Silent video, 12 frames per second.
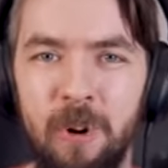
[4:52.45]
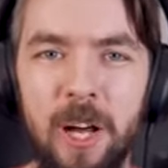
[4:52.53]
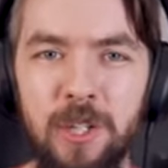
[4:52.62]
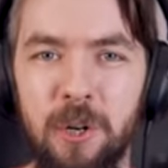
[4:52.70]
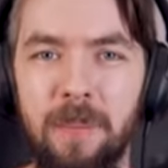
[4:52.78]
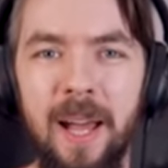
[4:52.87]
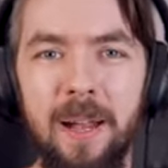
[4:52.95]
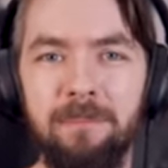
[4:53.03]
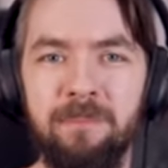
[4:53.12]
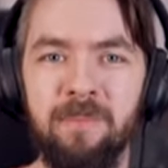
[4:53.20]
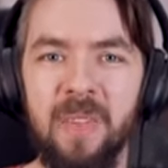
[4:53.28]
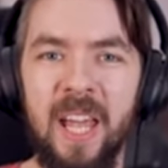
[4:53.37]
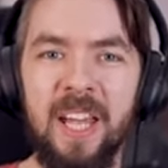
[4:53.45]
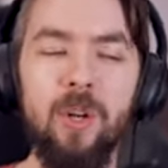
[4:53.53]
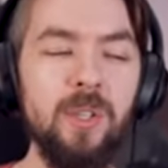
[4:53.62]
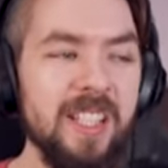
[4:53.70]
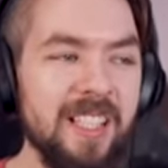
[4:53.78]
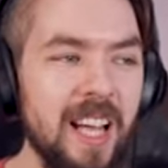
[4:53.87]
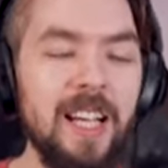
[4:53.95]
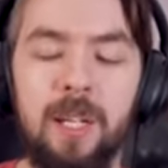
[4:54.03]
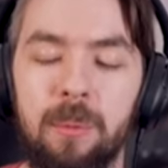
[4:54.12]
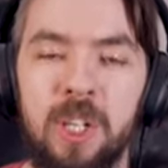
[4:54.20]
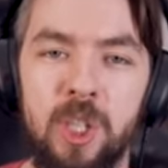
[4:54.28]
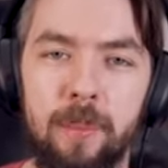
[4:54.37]
Roger, man. He knows exactly
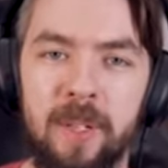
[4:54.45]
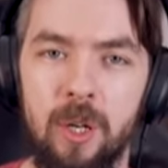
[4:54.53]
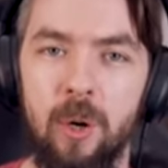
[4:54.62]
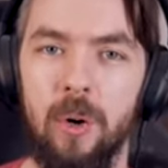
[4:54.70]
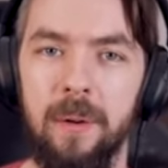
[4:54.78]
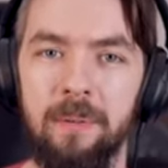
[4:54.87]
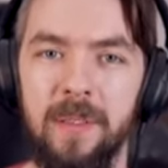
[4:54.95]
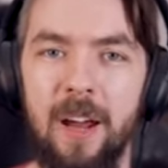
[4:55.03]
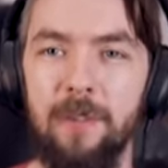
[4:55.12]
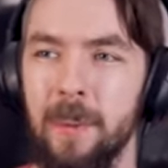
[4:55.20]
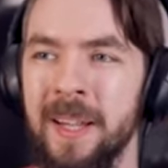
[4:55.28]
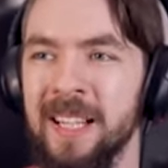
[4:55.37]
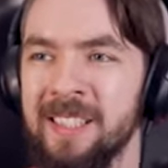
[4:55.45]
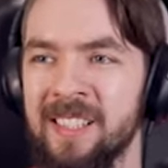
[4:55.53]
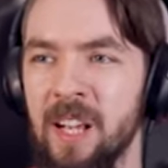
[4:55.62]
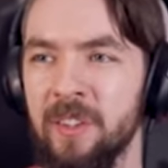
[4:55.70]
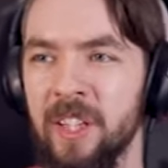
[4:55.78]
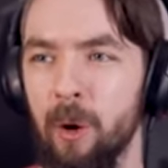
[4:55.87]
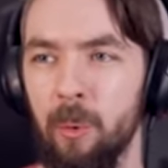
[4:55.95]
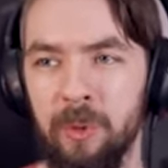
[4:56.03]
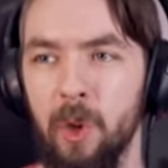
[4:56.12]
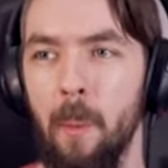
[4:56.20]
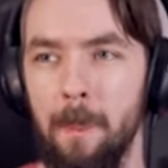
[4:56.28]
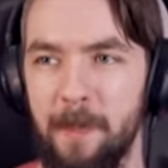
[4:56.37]
what he should be doing. Everybody else is out there with
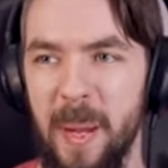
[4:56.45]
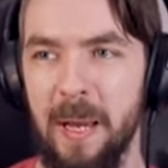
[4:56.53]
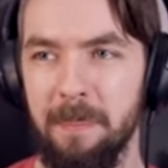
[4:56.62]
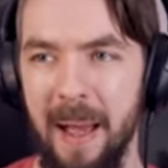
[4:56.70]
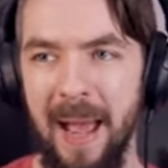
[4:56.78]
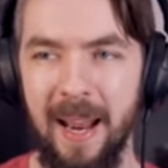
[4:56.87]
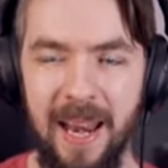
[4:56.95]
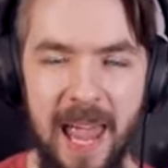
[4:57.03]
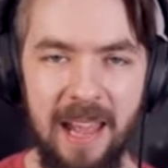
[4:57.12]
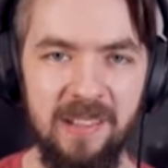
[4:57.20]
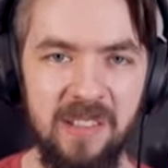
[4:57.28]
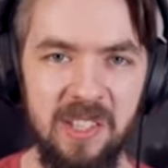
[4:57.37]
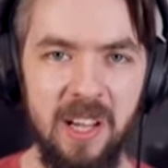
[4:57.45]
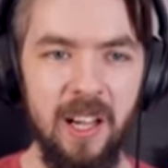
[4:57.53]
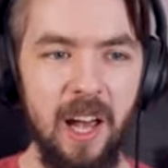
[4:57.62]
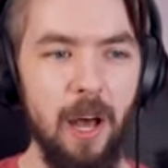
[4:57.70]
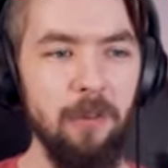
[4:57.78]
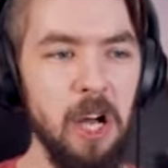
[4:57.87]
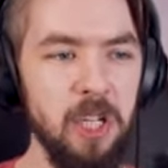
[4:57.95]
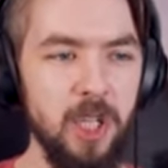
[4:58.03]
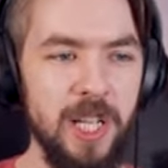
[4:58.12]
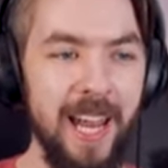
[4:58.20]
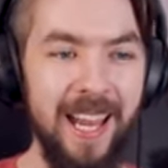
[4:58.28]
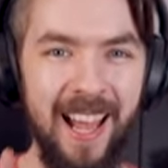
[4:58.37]
their big man heads. And
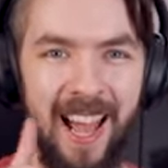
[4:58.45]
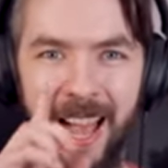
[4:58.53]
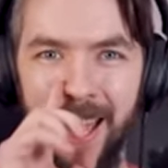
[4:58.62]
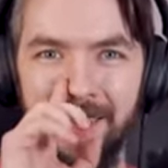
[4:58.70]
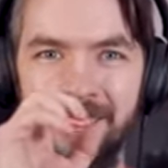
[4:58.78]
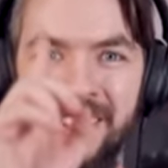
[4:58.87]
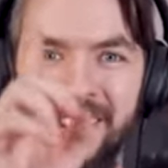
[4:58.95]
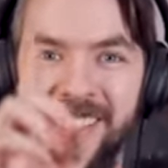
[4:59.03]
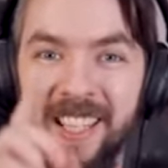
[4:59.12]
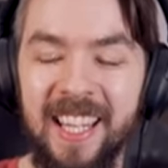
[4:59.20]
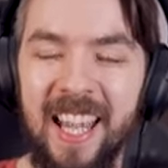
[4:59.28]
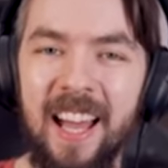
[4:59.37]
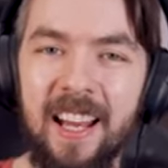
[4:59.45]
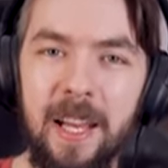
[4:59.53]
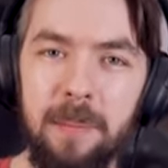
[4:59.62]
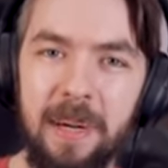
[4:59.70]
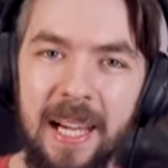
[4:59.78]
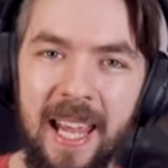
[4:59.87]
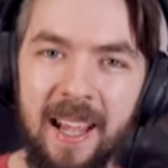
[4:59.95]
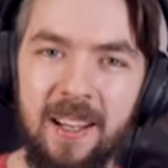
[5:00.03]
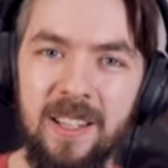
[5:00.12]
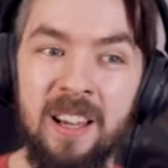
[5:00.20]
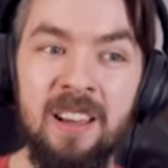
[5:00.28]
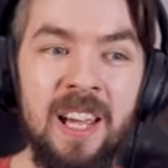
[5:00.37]
Roger's like, ha, they can't hit my
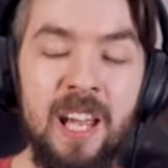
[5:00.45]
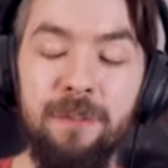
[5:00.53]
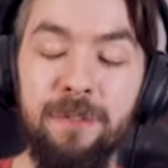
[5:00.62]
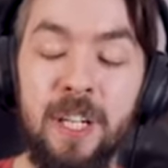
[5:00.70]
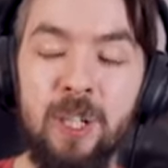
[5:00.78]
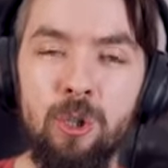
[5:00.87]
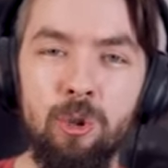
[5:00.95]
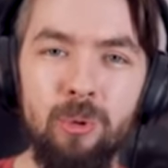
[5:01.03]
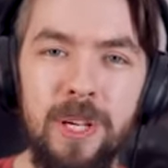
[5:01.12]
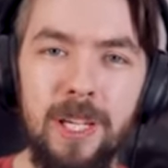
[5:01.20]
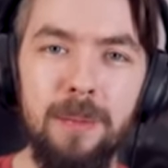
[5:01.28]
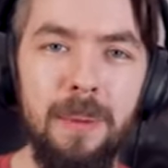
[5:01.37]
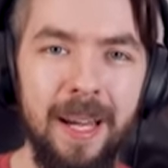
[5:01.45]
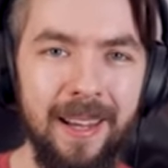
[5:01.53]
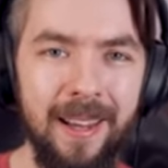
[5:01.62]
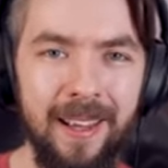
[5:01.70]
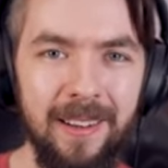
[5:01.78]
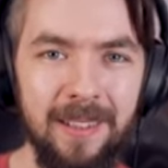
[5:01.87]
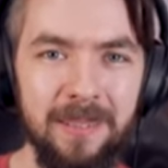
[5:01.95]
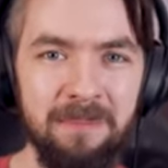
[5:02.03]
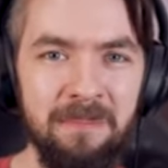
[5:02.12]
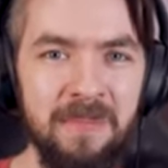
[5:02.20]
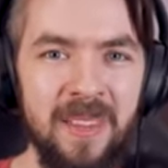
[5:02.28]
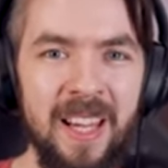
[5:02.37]
head if I shrink my head.
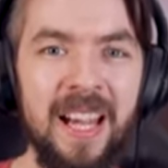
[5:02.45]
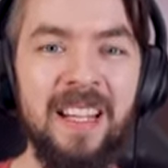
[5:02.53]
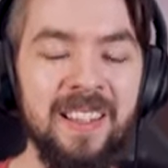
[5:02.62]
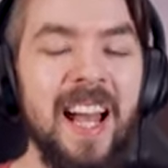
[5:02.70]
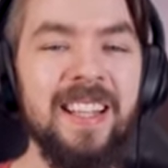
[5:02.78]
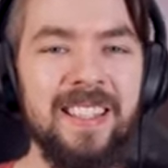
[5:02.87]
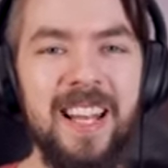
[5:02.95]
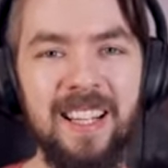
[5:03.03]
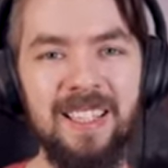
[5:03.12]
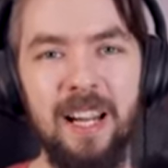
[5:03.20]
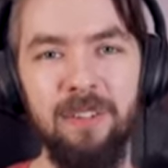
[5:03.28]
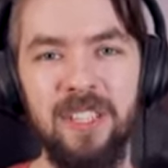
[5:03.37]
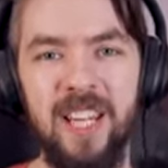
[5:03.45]
That's next level